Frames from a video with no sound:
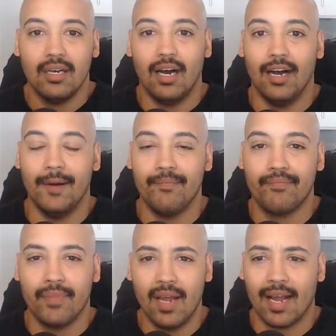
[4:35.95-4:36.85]
Um,
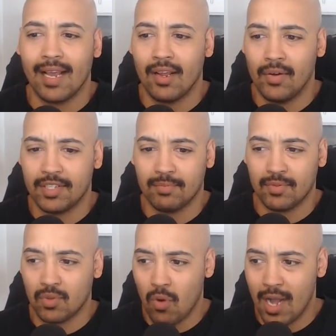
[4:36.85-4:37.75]
but yeah, I gotta go hit some
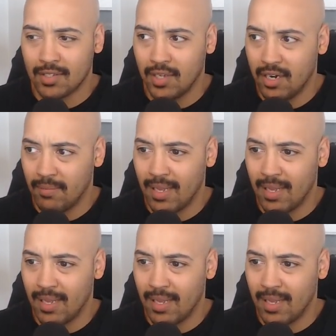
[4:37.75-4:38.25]
squats later.